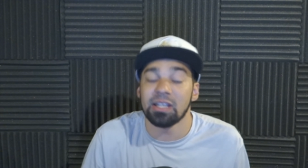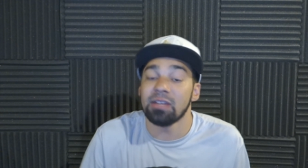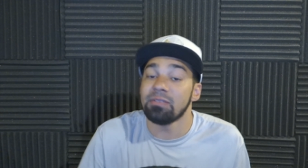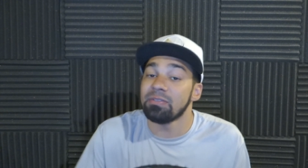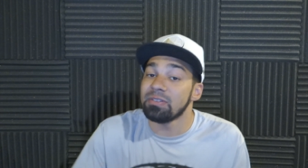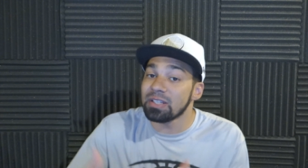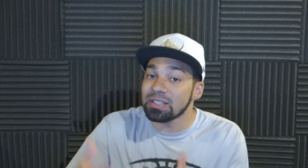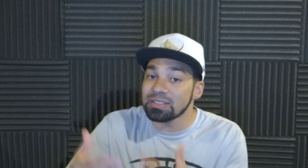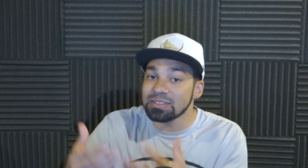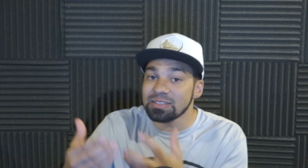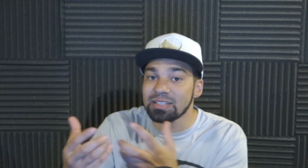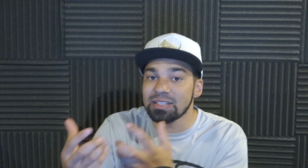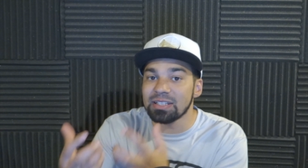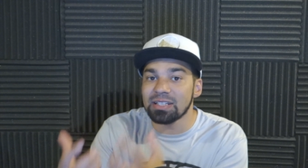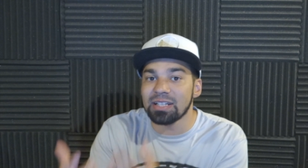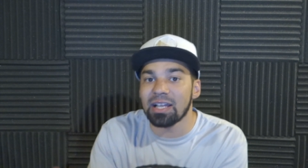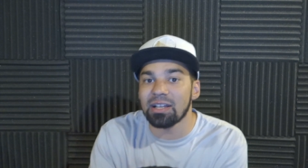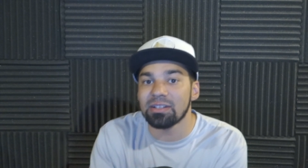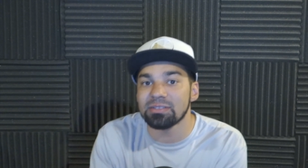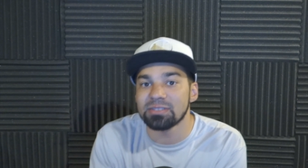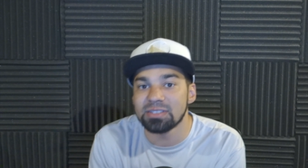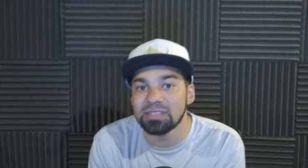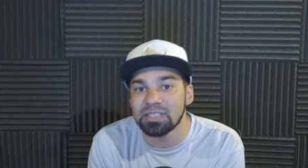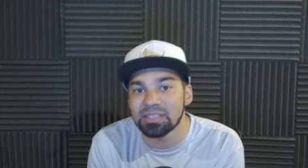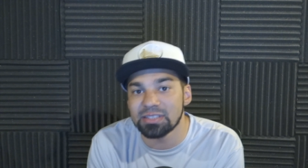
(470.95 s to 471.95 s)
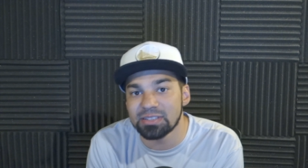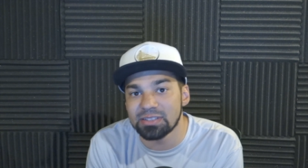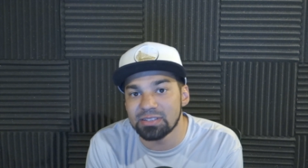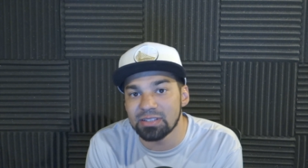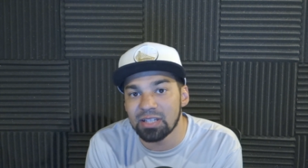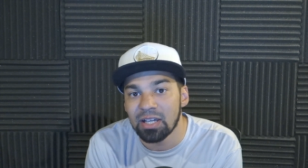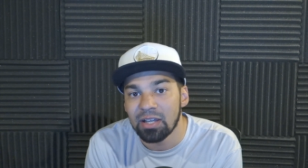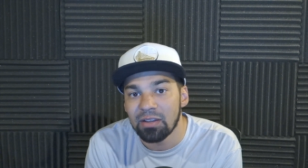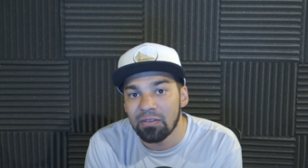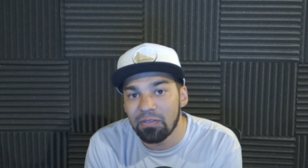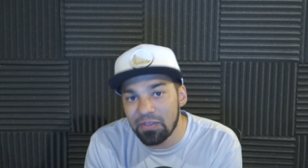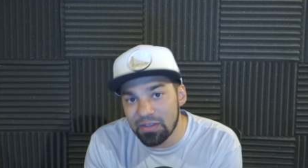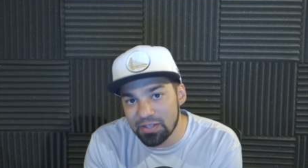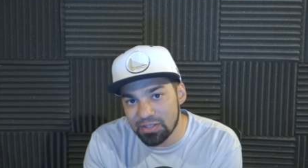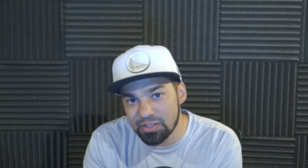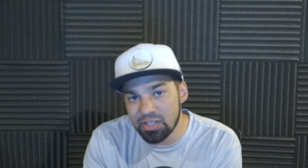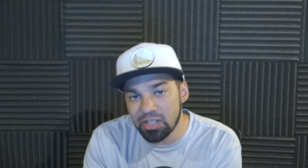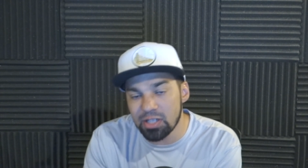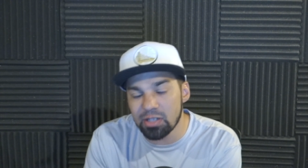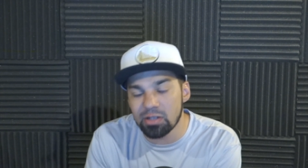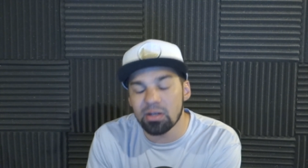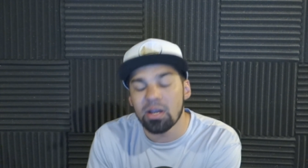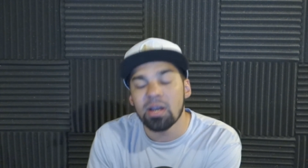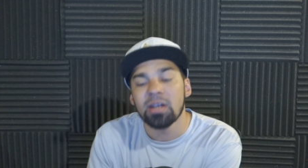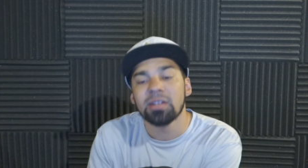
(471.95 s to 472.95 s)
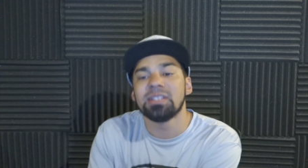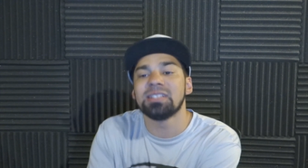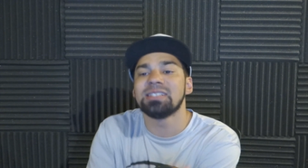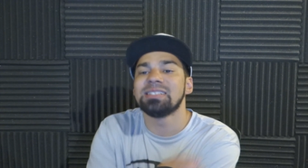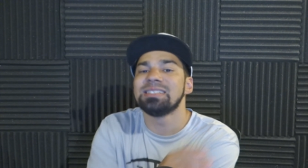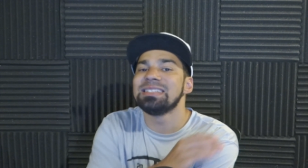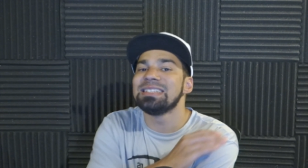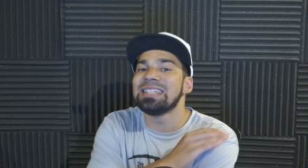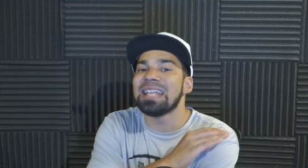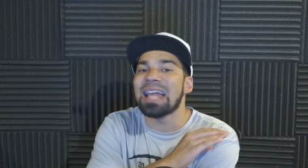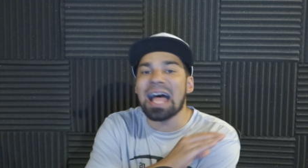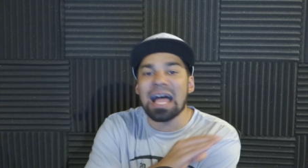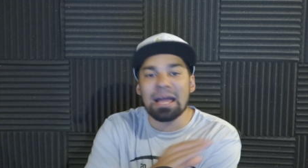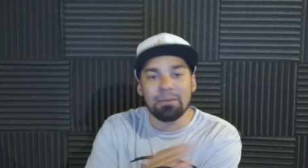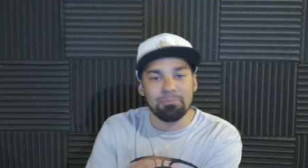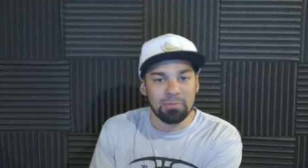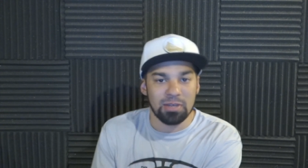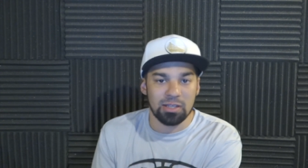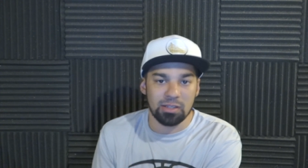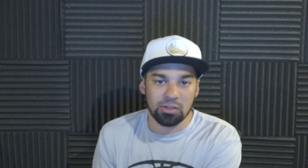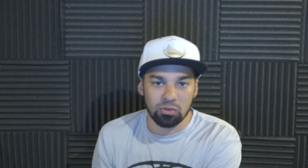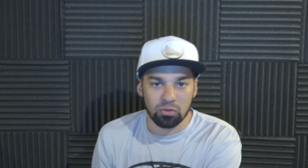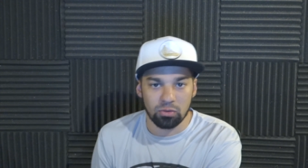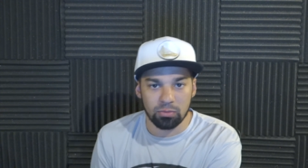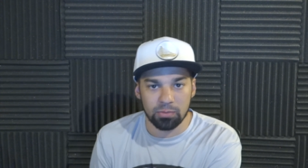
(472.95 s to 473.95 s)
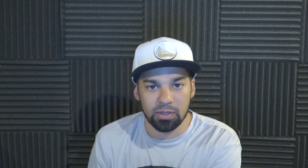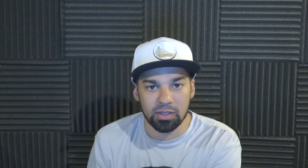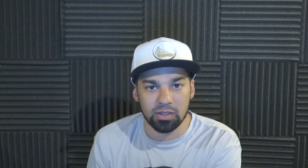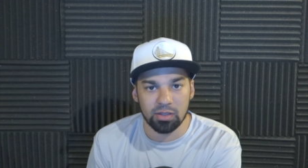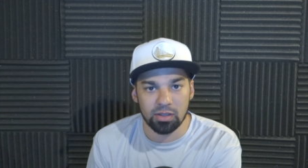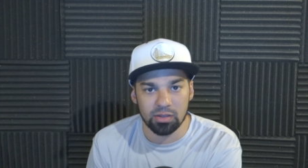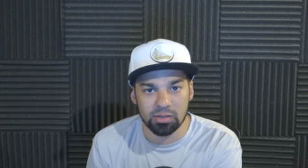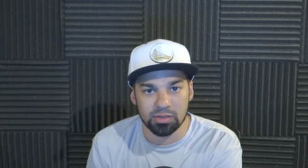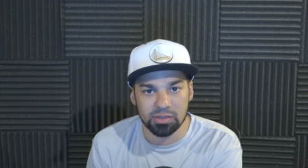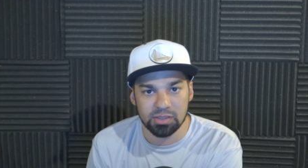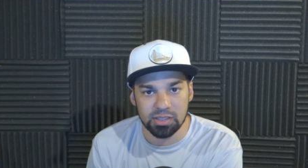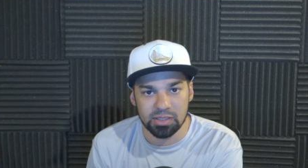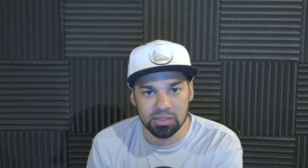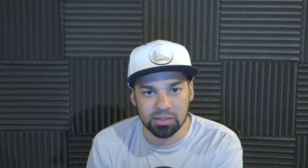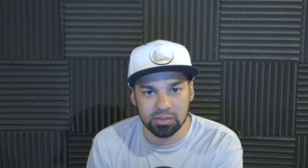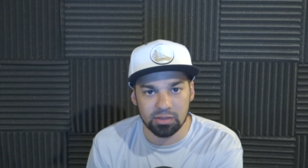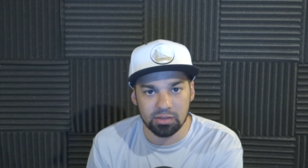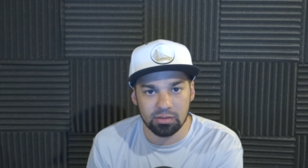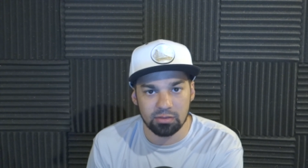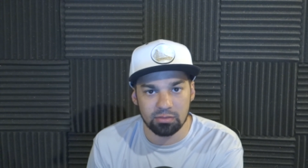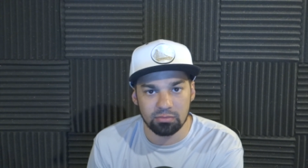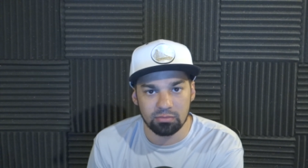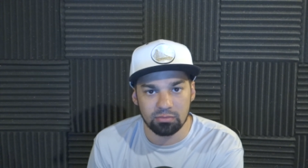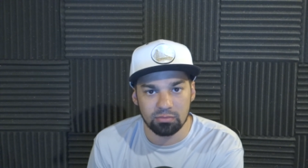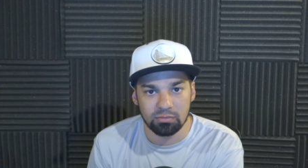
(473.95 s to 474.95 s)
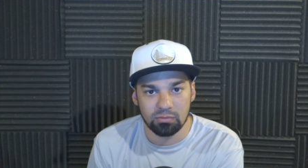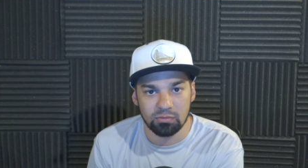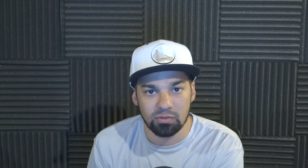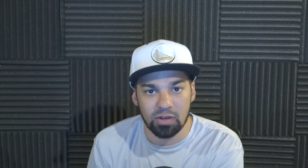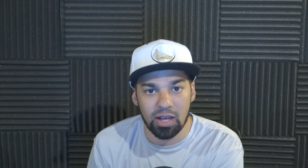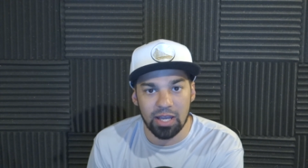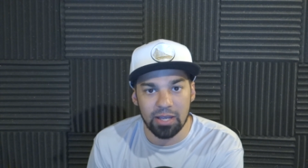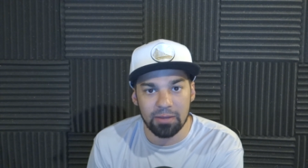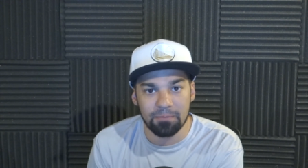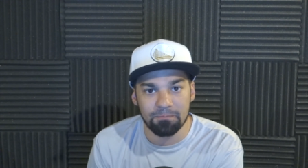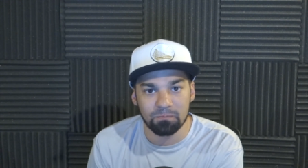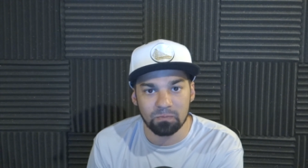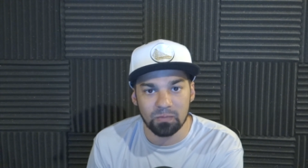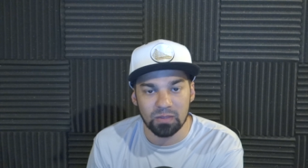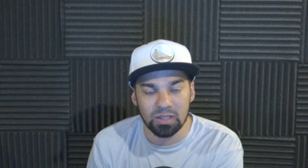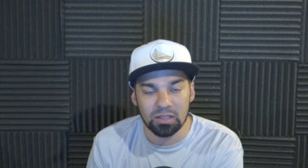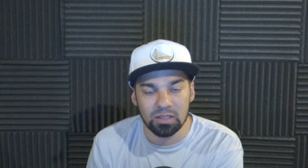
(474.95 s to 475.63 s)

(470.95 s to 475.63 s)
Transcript: If it doesn't get announced this this year, does not mean there will be another season, right?